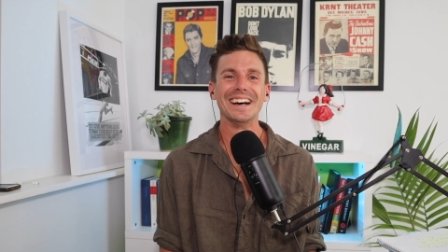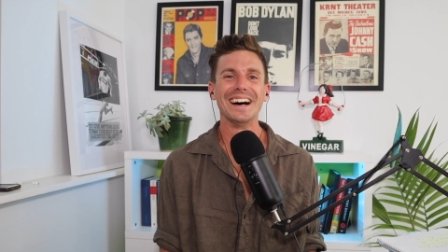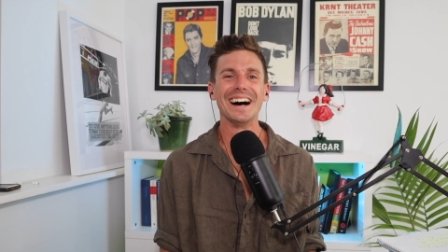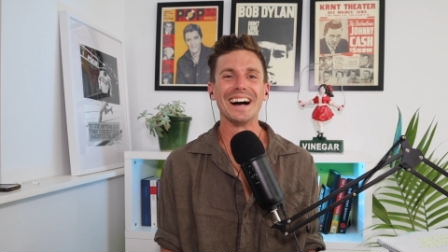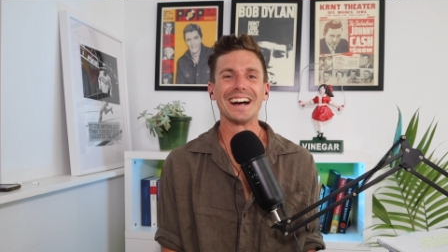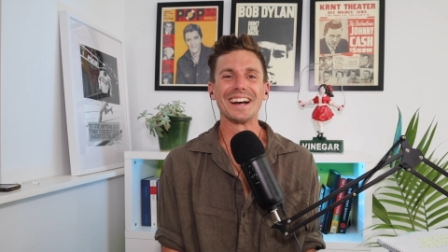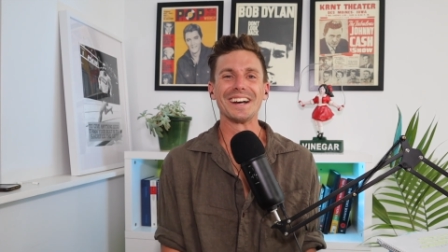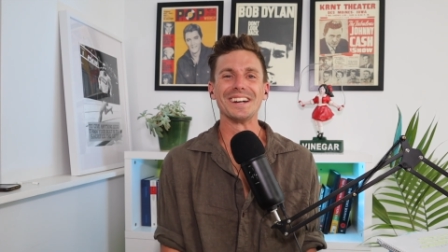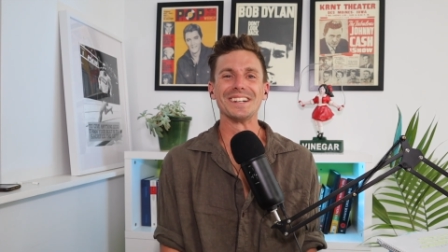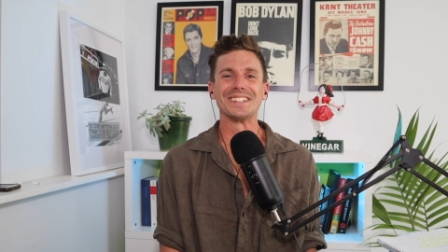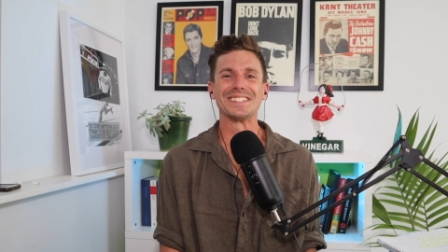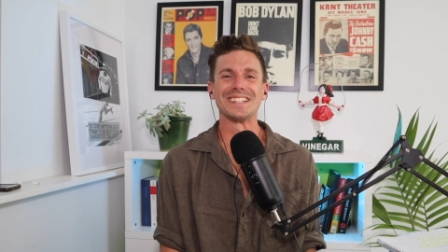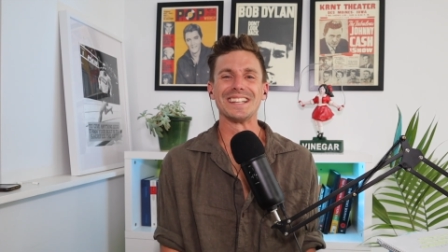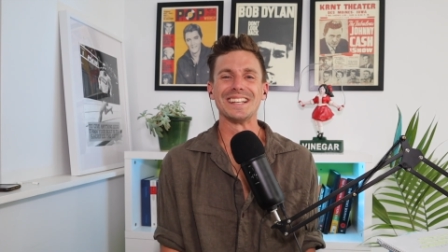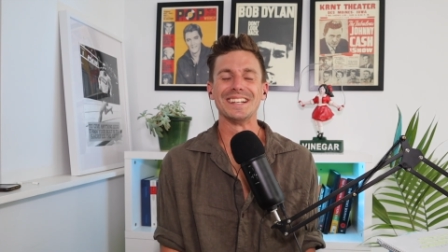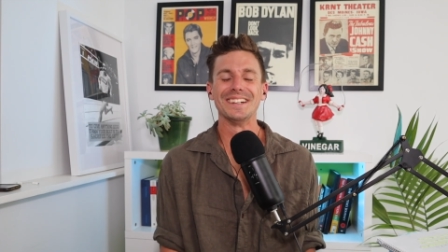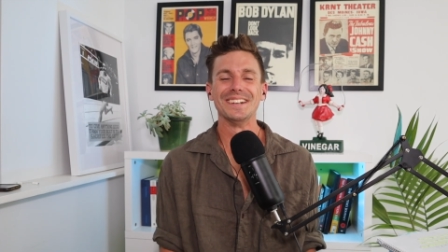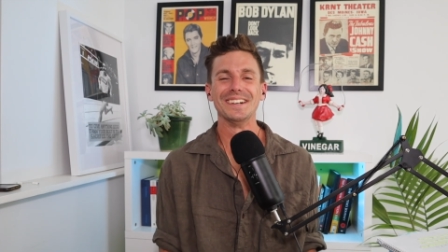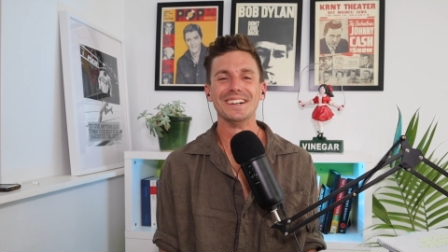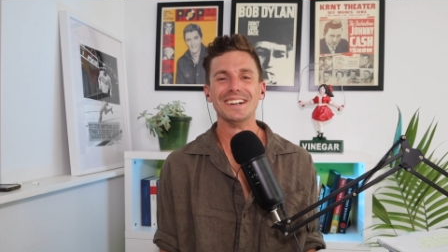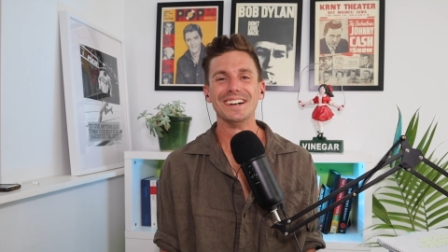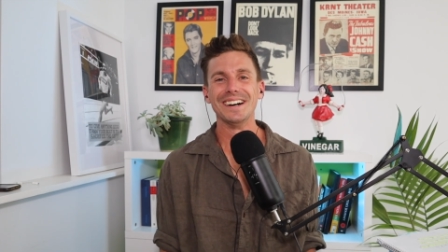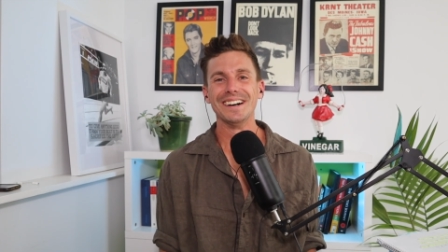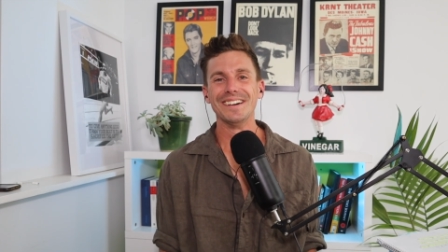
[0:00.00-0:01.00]
I could.
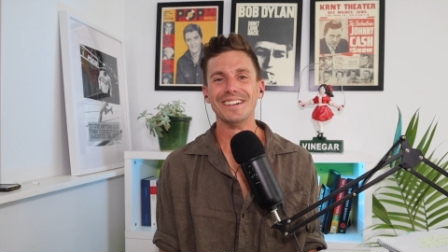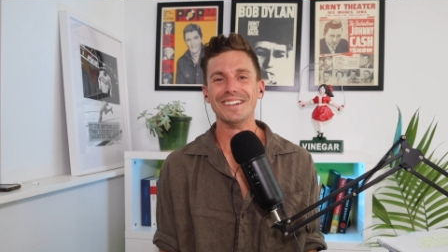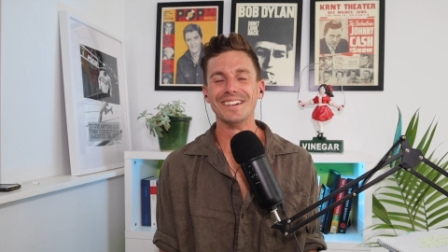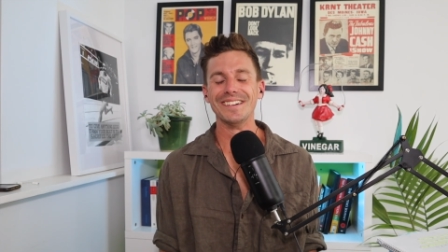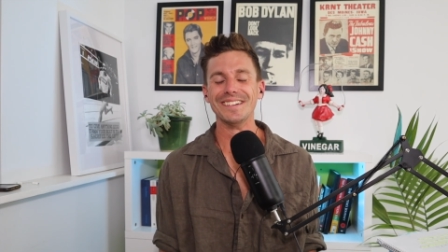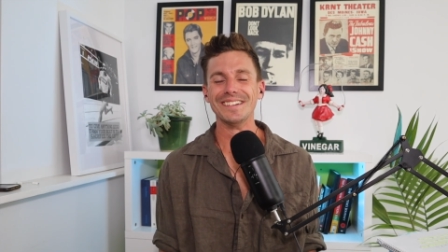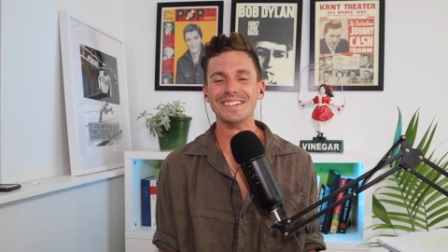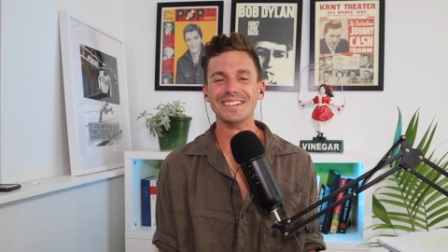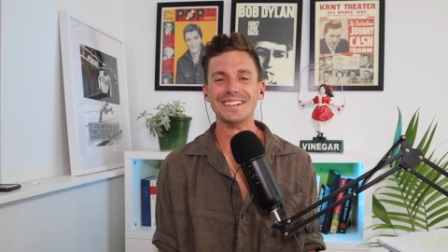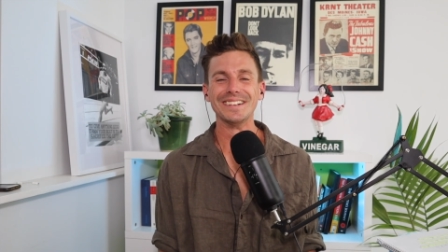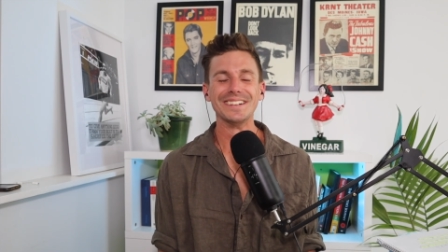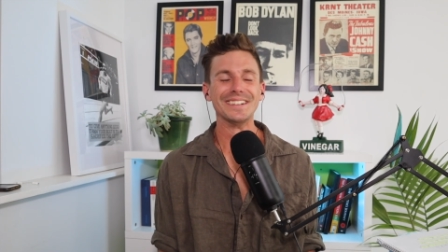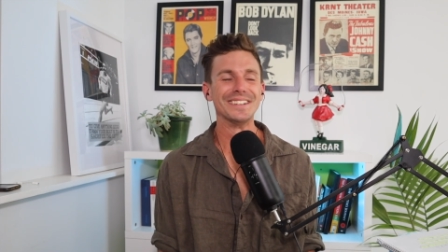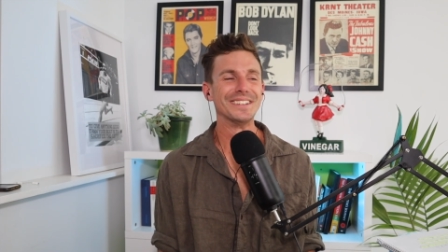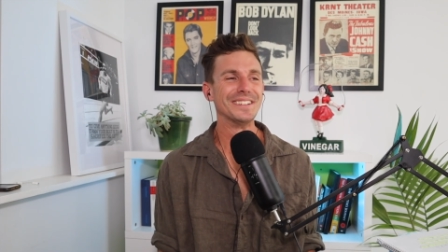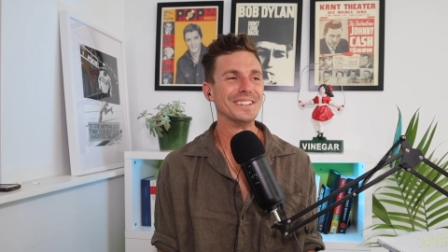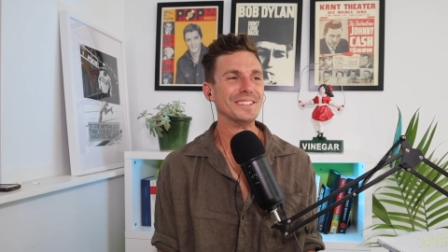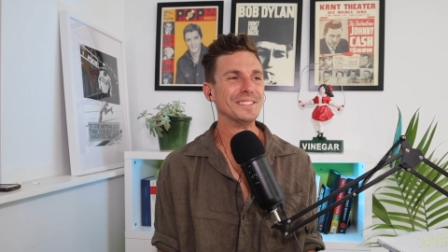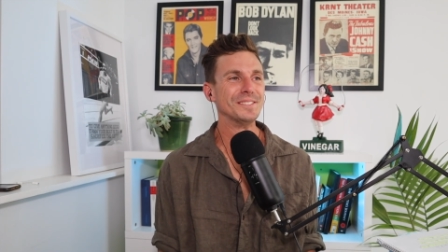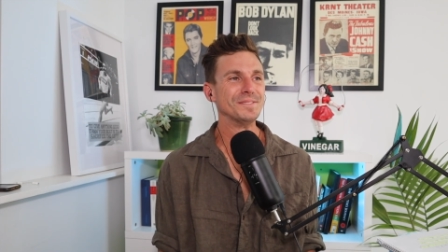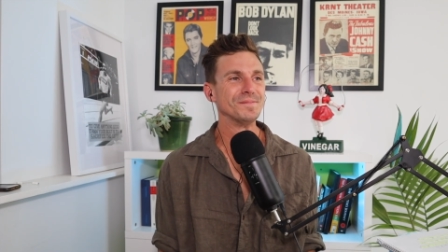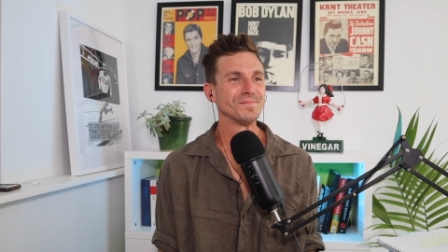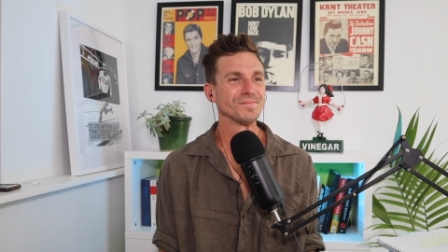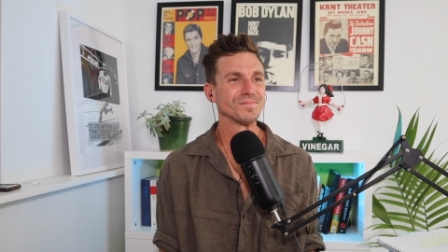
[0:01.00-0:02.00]
oh,
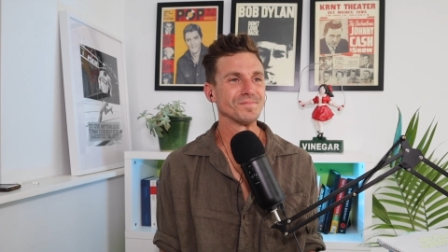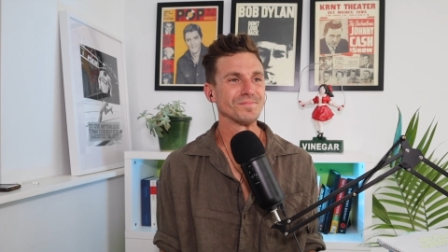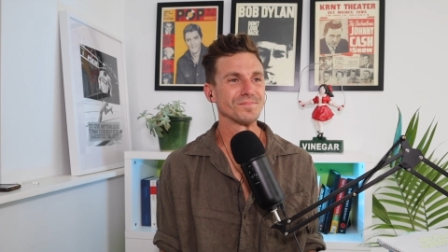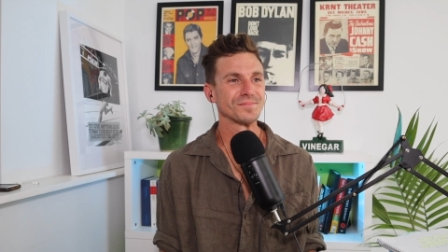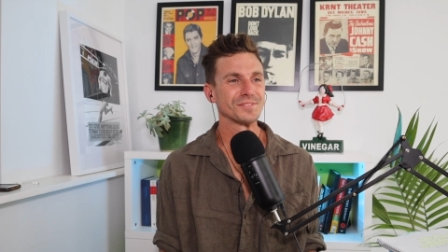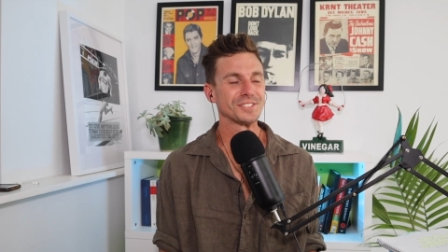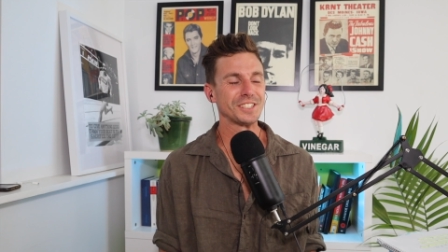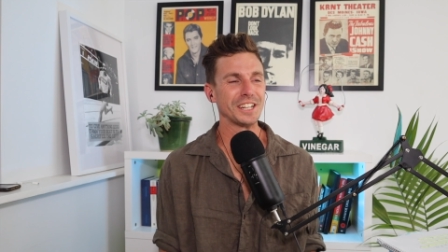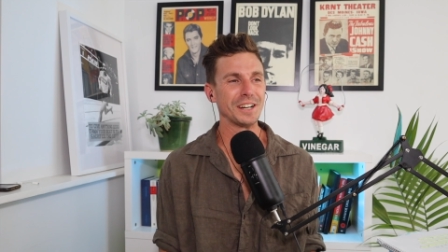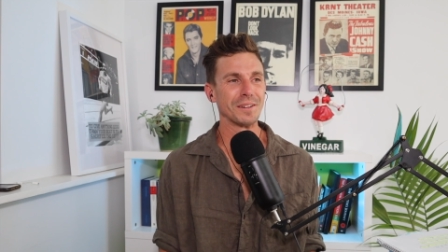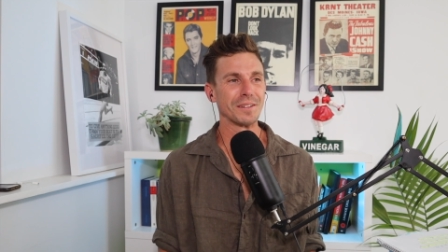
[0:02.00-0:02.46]
gee,